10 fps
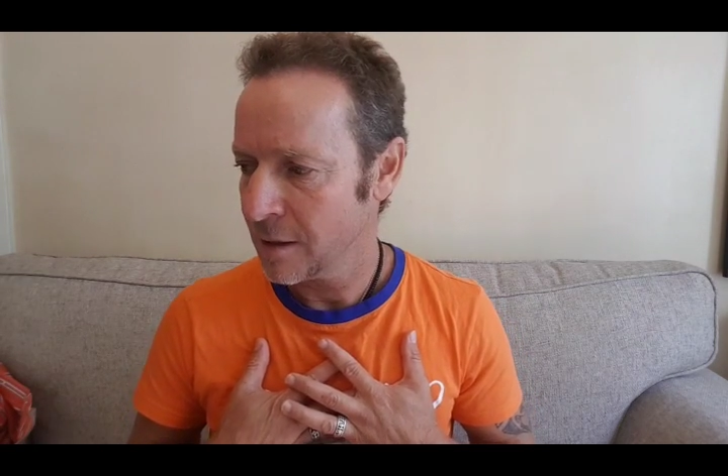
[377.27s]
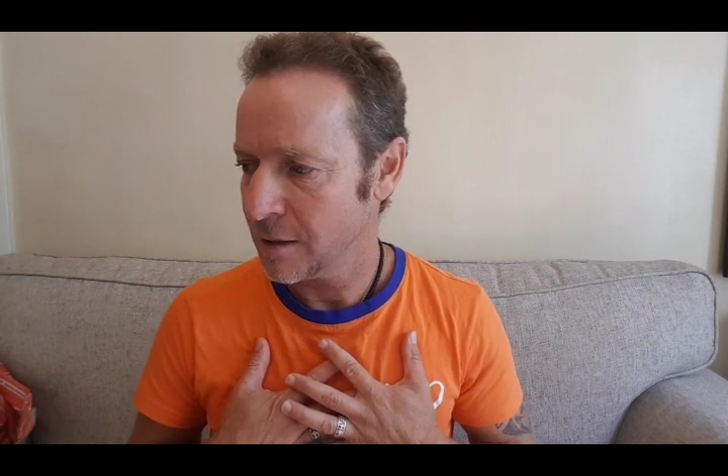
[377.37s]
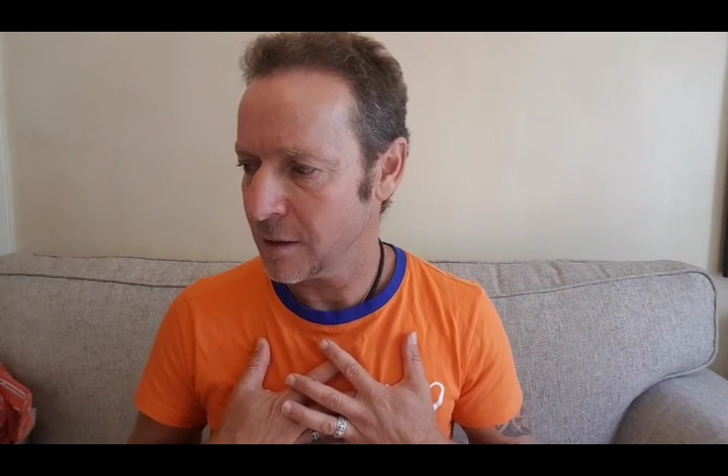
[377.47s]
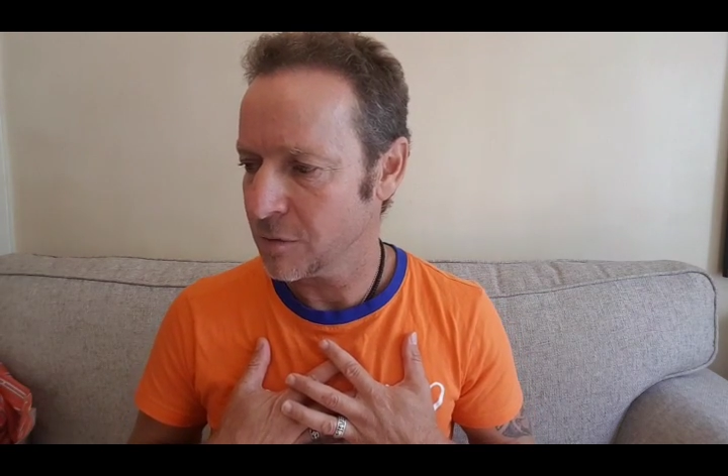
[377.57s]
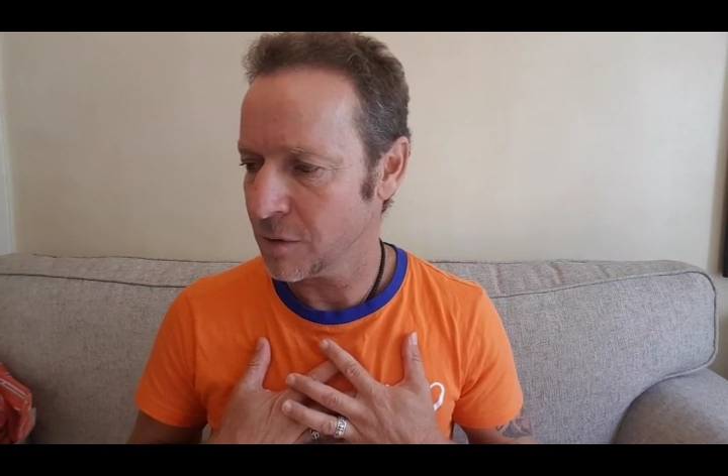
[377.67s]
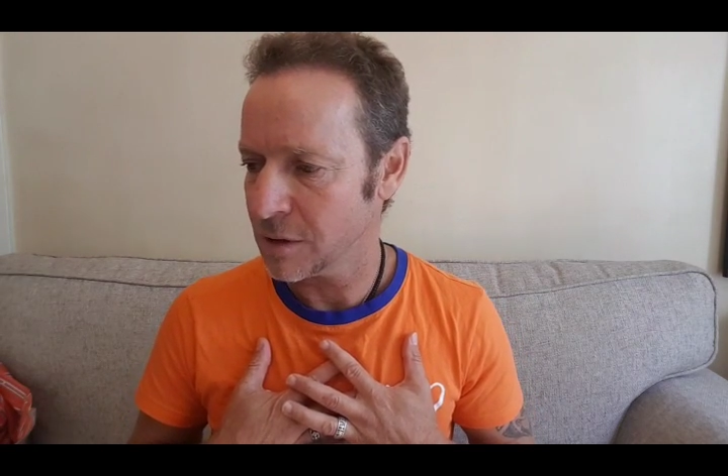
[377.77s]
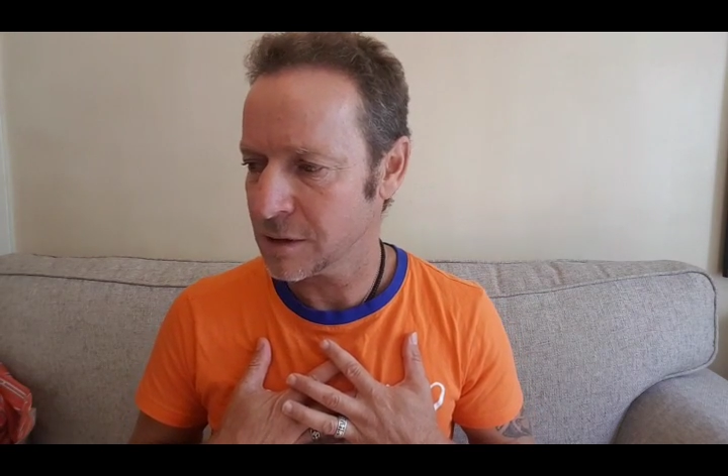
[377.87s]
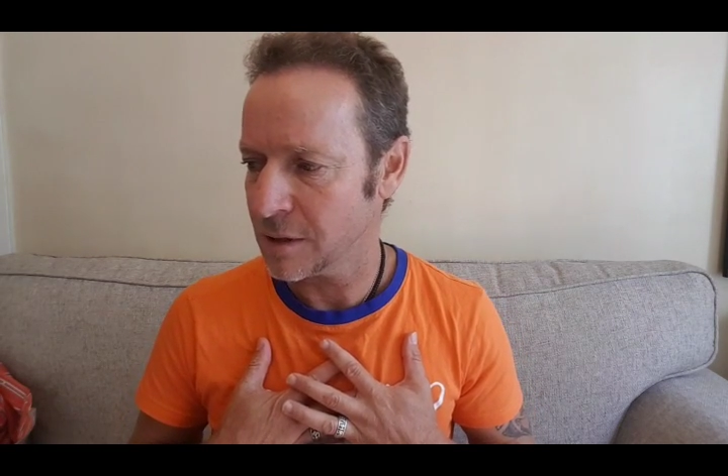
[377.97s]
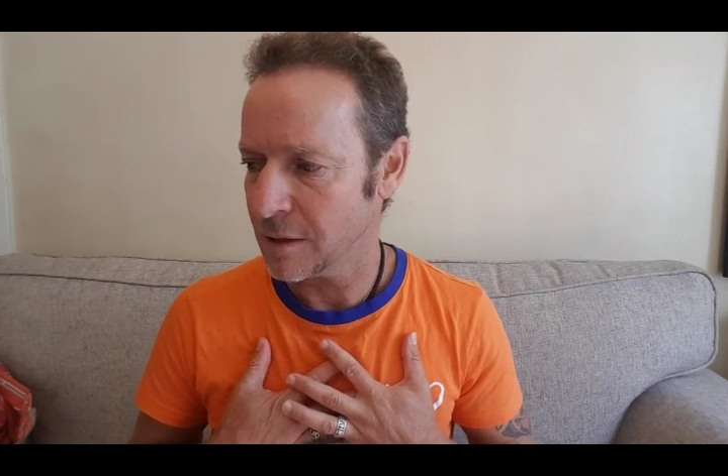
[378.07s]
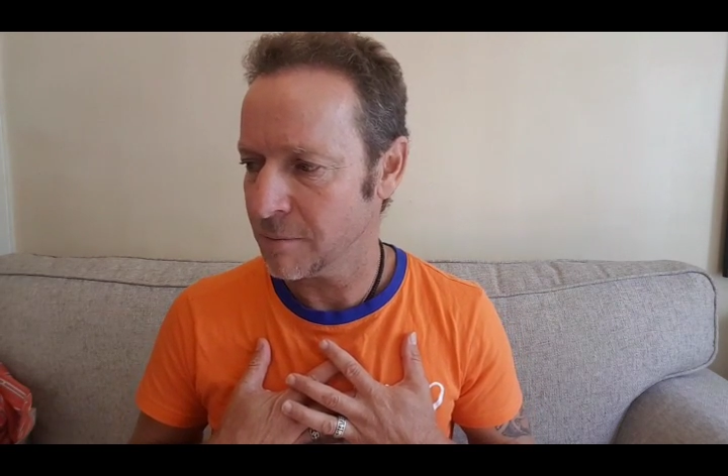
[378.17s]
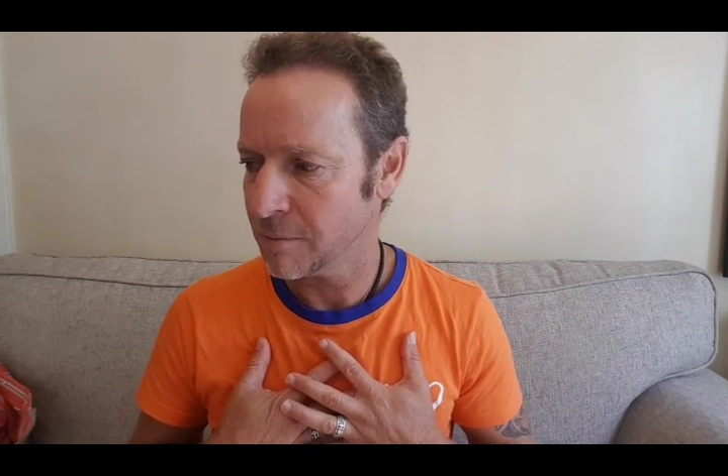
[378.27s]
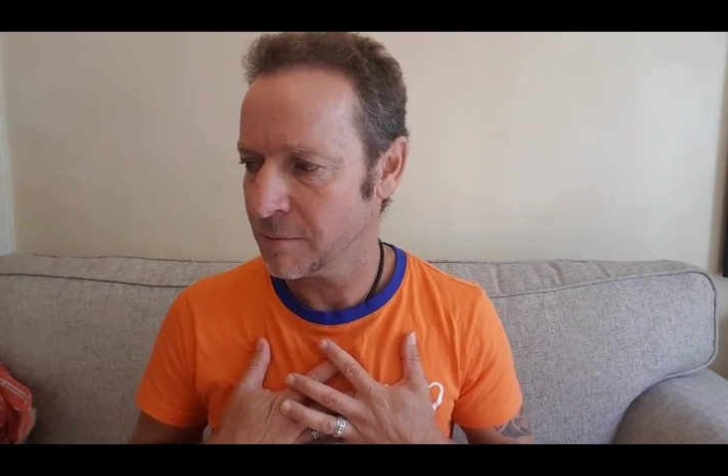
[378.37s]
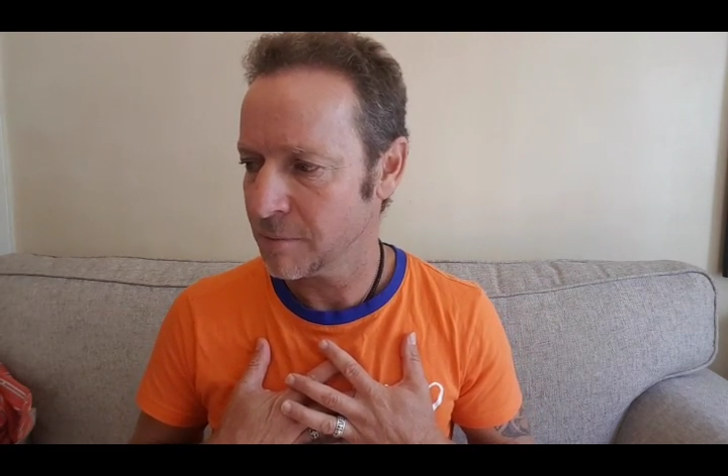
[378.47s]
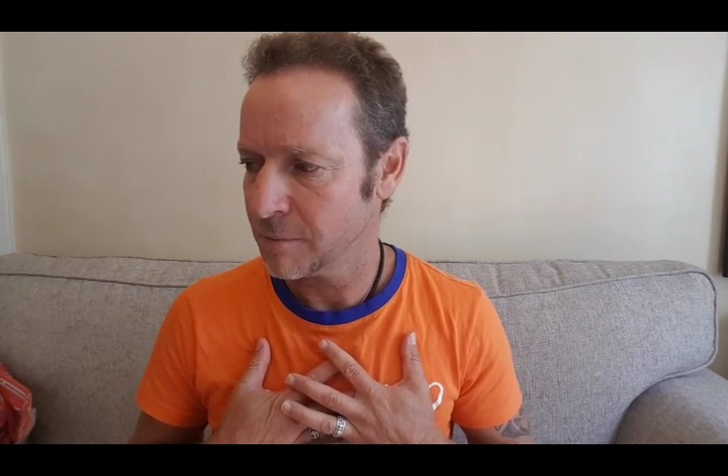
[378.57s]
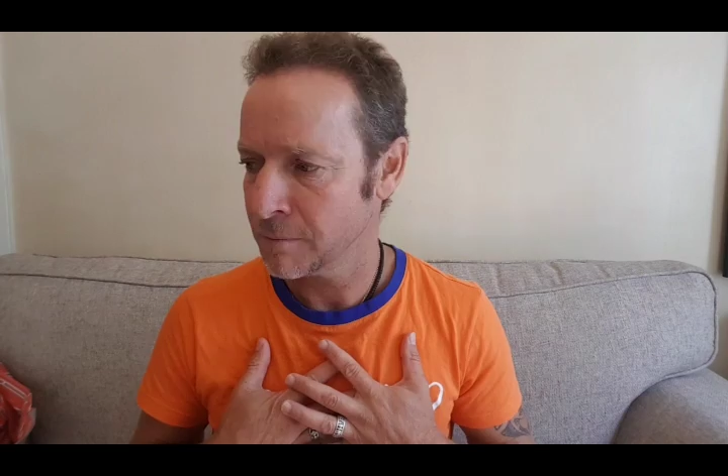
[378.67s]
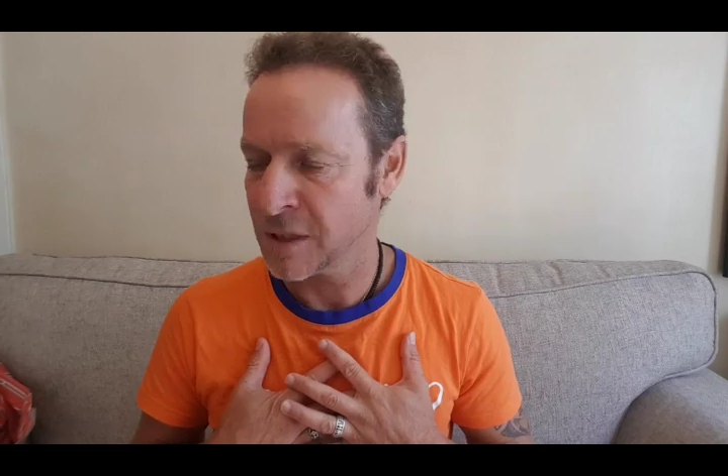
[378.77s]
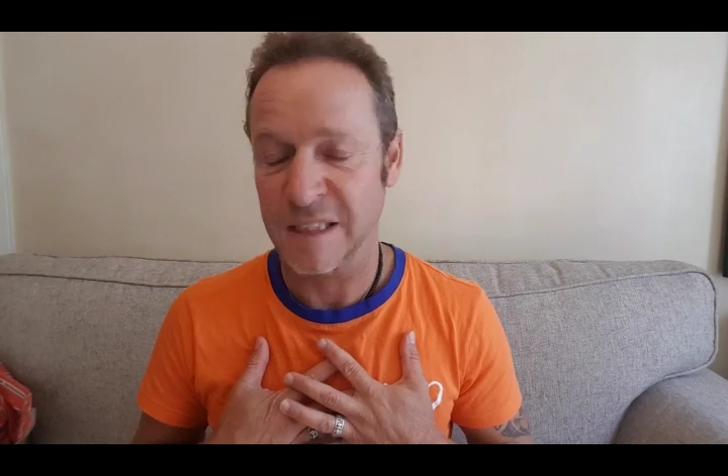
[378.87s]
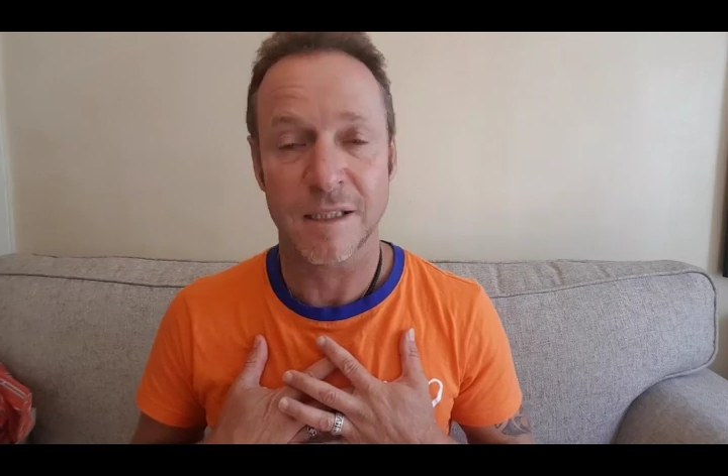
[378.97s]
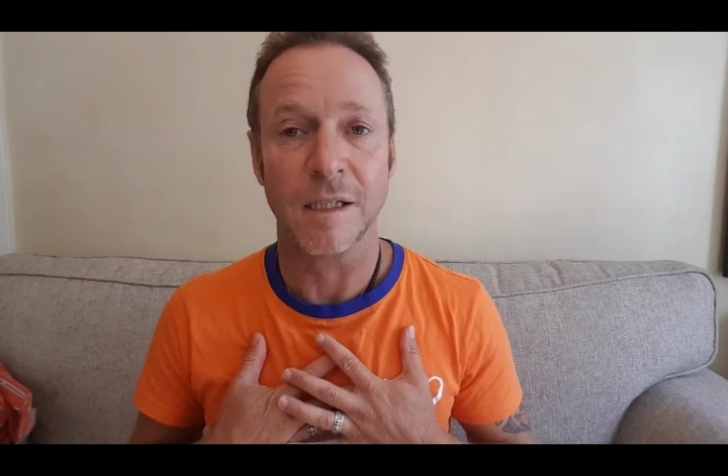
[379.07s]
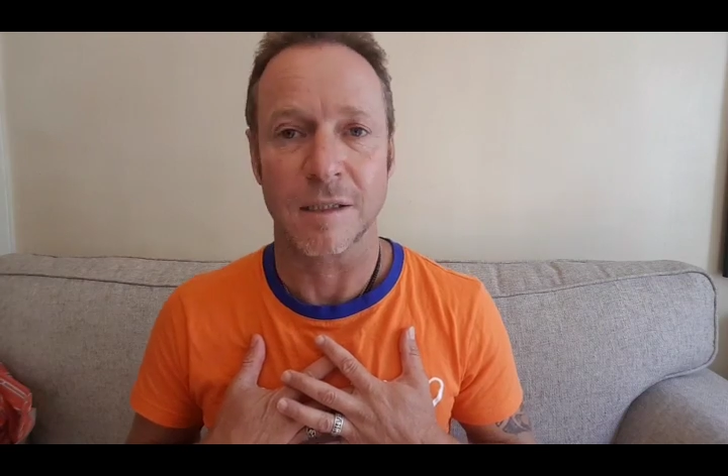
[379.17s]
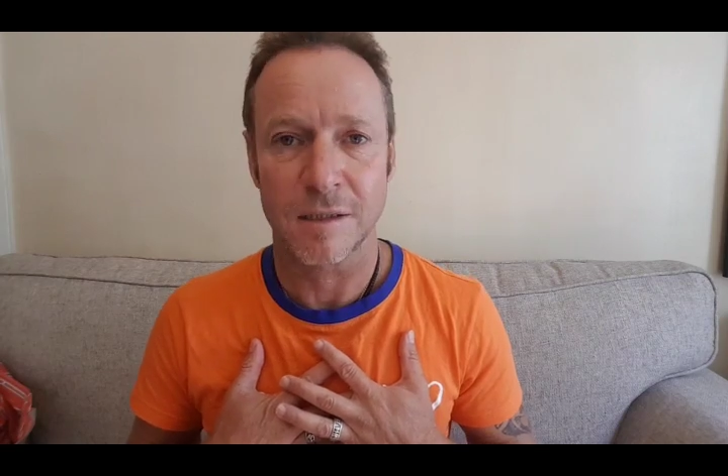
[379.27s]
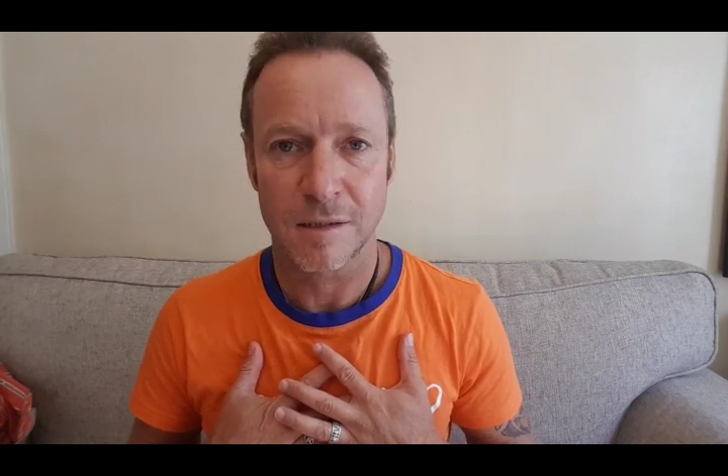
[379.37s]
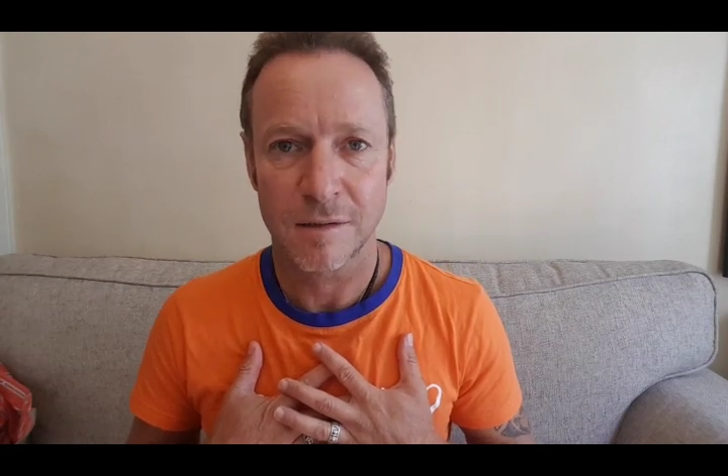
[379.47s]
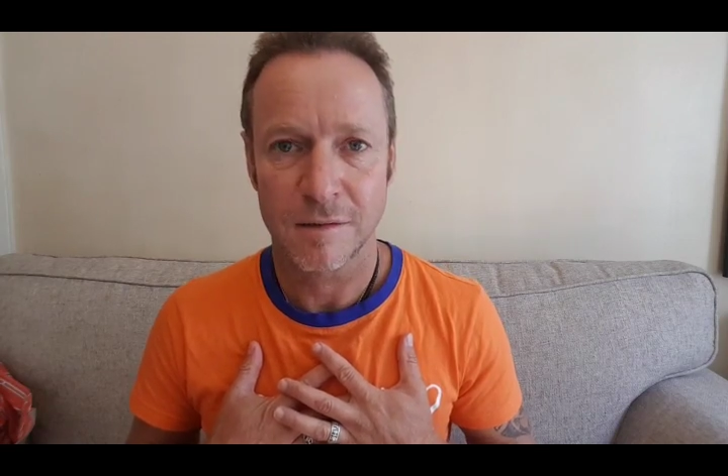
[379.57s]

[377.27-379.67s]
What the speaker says: that was possessed